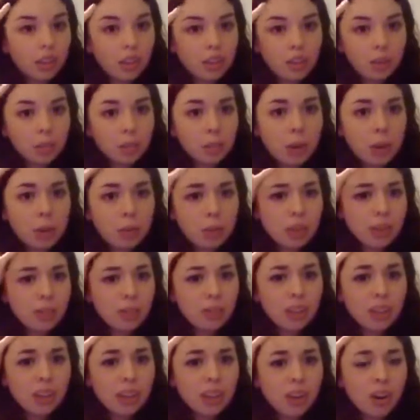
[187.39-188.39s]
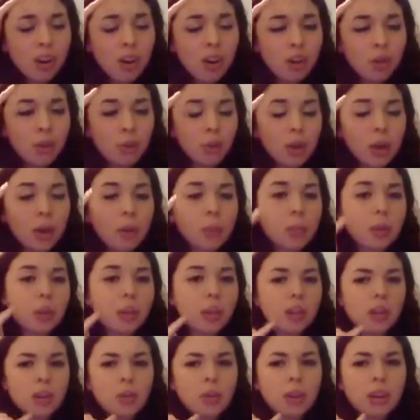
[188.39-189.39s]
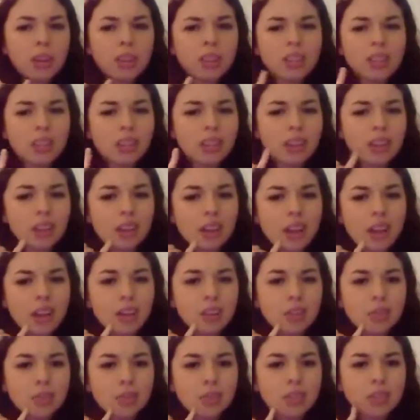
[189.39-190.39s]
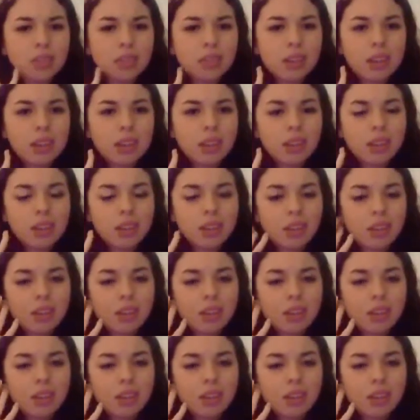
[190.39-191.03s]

it maybe even like all the way up here, whereas like in casual, it's like